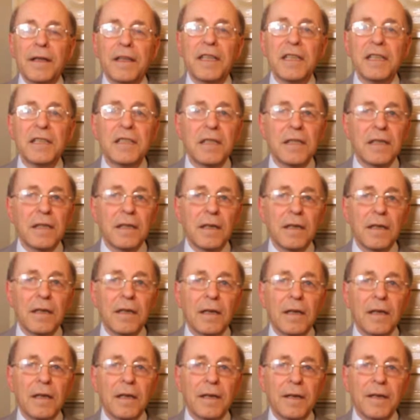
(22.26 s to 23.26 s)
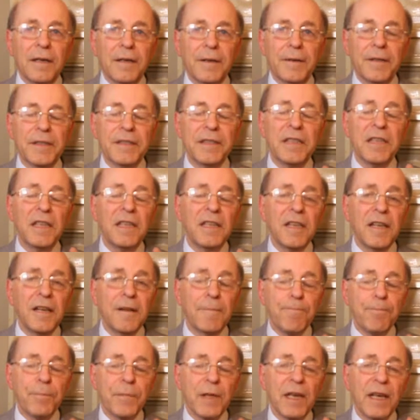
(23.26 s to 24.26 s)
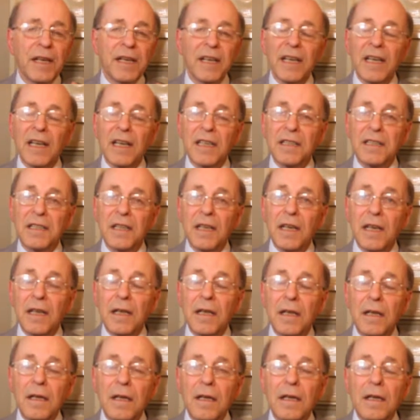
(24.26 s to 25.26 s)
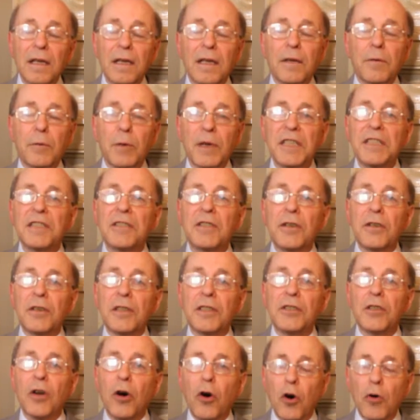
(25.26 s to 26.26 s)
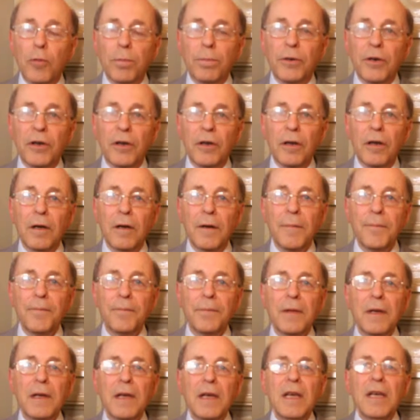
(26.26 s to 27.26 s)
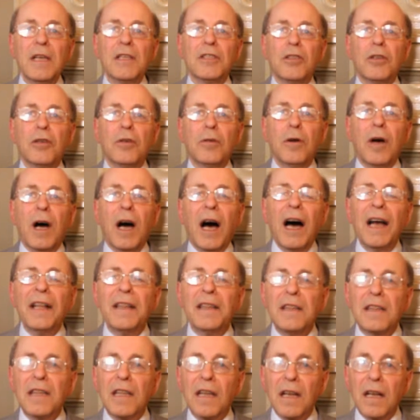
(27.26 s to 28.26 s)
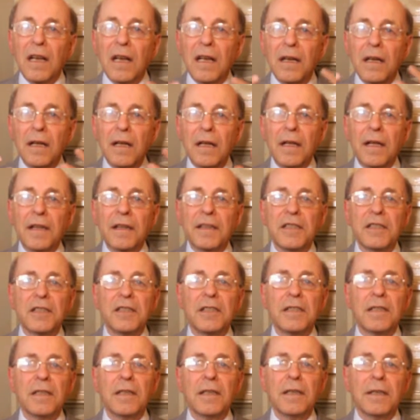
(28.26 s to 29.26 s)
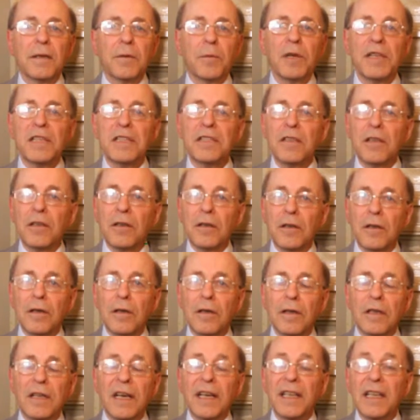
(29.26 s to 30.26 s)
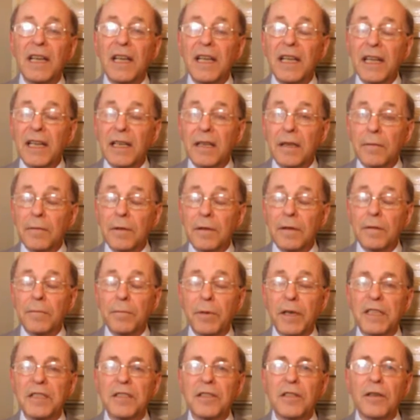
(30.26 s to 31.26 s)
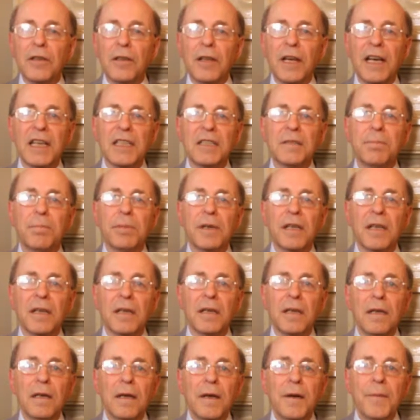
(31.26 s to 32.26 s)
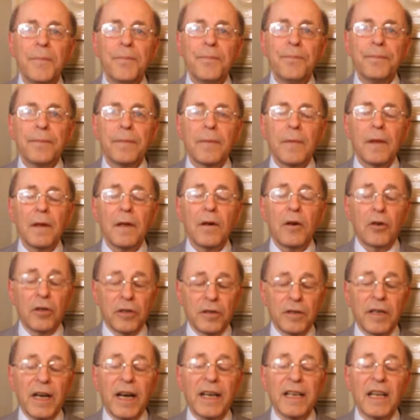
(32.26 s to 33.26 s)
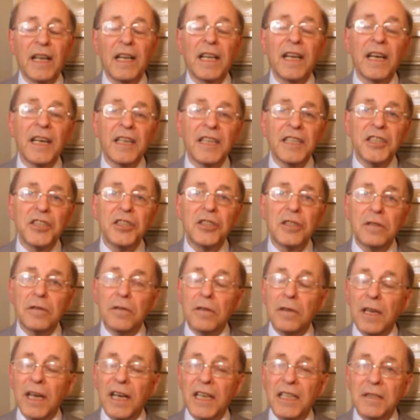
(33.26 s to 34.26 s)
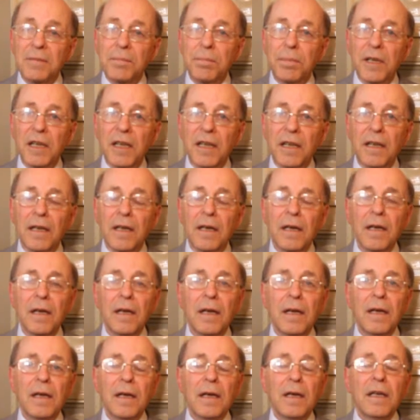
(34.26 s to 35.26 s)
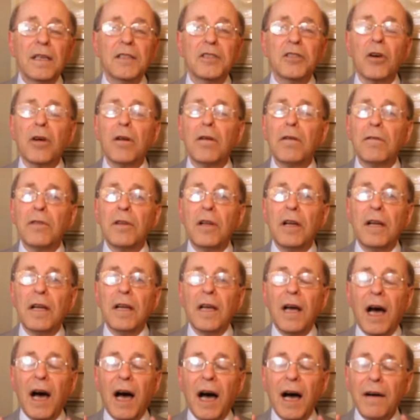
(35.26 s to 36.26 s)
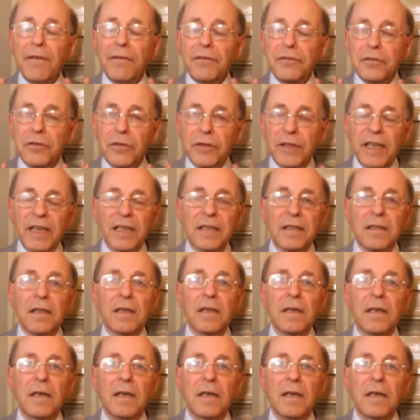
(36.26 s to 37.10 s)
this Syrian area's question is open. So until this question, Karelia question has been, or Karelia issue has been solved, after that